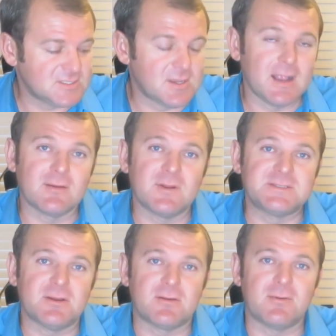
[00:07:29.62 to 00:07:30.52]
so I can
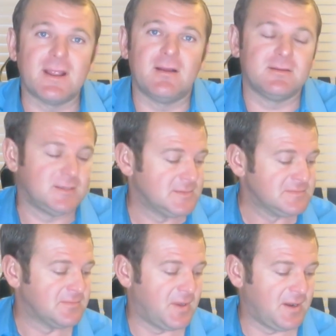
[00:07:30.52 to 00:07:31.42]
reach on around.
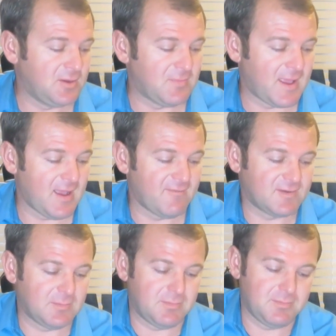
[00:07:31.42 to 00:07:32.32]
But you may have
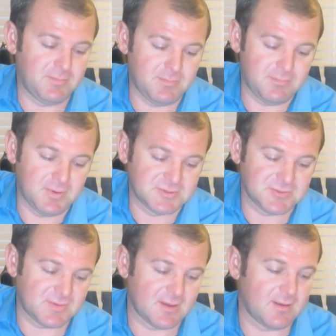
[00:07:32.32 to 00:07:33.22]
to put your
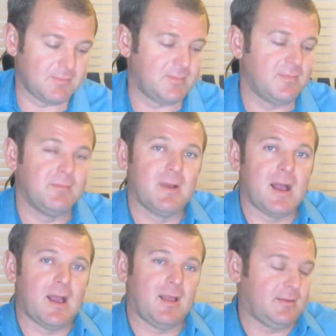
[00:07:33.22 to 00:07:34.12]
thumb
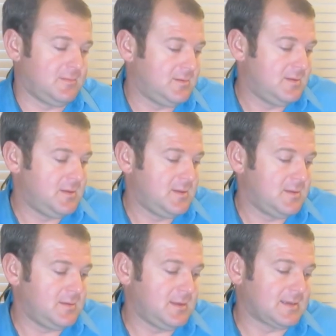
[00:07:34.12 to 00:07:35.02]
behind
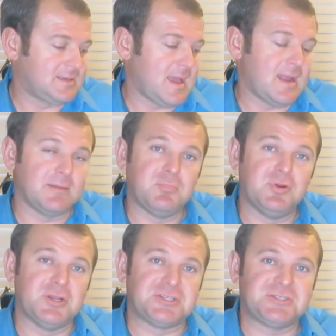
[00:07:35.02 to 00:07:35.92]
like that and
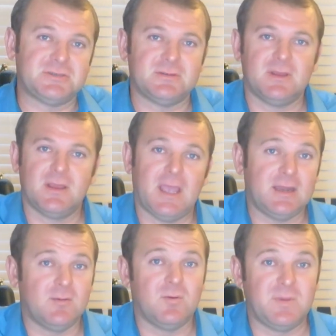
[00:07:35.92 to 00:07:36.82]
push. And
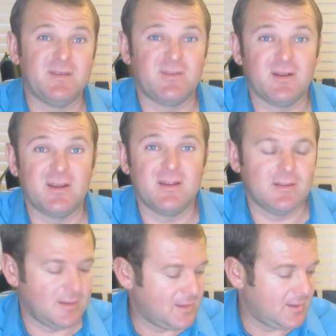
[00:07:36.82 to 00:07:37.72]
it will be very
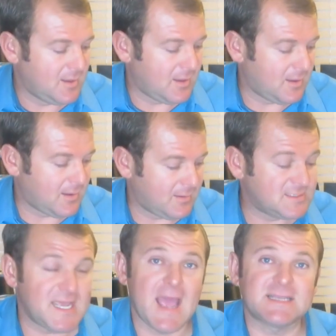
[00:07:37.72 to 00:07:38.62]

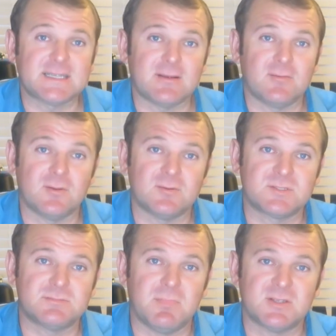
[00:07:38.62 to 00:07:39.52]
taxing on
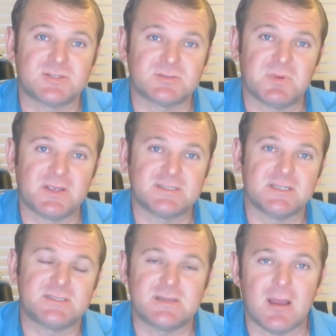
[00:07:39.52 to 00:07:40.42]
those muscles, because
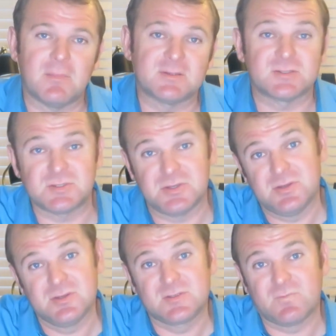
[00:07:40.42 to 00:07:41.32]
it's not muscles you
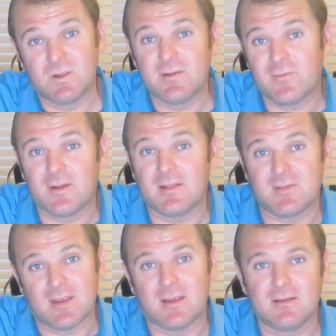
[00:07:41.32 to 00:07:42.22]
use really for
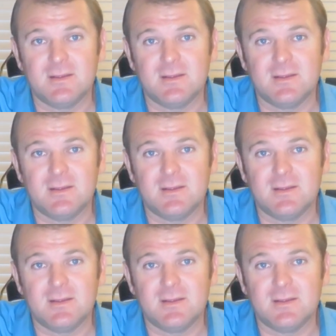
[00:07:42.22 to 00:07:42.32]
anything